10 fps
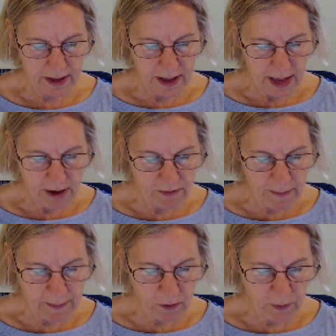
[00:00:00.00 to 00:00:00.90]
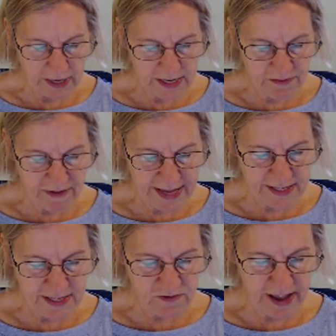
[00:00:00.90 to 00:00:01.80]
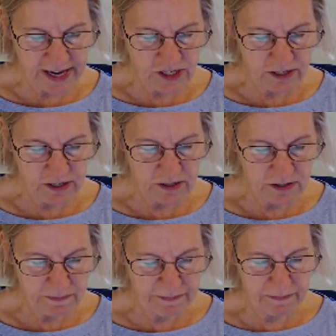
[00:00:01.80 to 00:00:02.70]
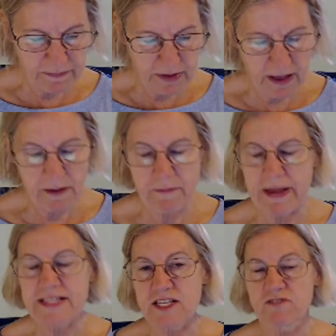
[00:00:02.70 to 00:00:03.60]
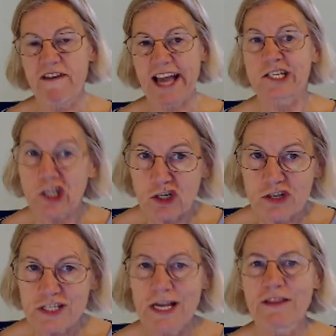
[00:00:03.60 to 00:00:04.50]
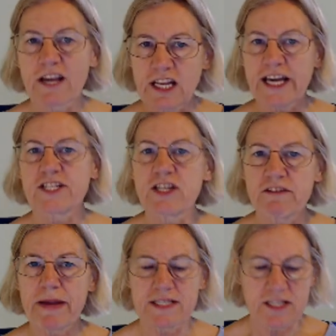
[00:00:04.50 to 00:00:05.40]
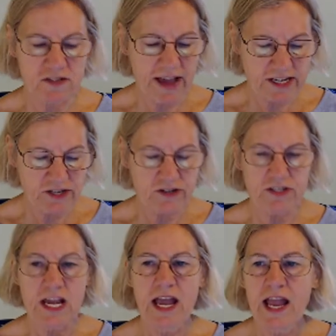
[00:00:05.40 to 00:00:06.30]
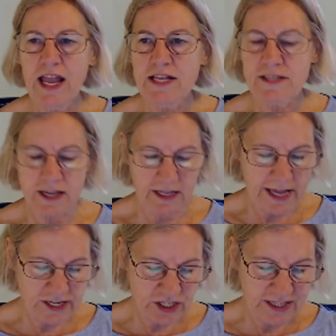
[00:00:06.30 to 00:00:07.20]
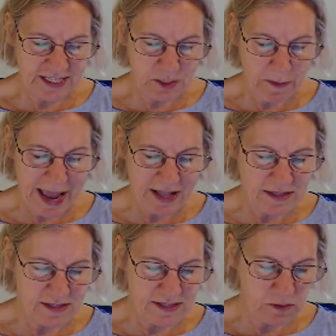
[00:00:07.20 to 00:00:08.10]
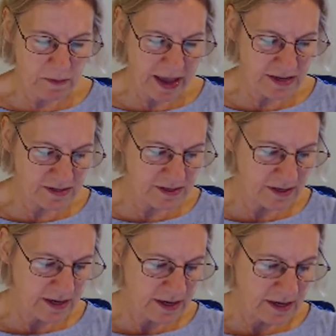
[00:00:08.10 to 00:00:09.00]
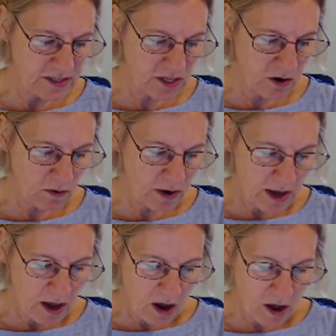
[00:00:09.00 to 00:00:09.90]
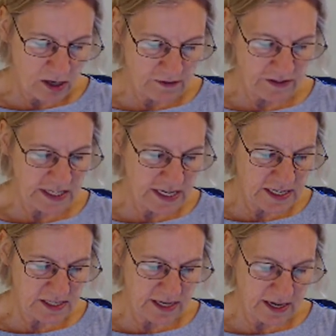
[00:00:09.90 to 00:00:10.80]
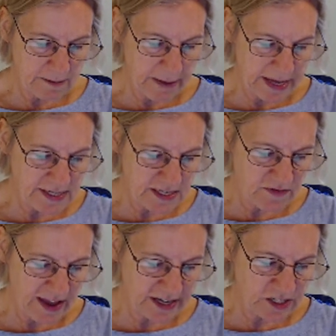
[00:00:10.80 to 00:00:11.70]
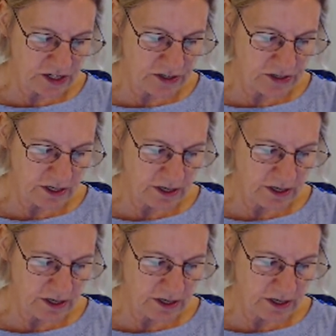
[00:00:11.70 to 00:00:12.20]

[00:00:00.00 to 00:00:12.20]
And remember, what is a basis vector? Basis vectors, the collection of basis vectors is a collection that spans the space. So all of these basis vectors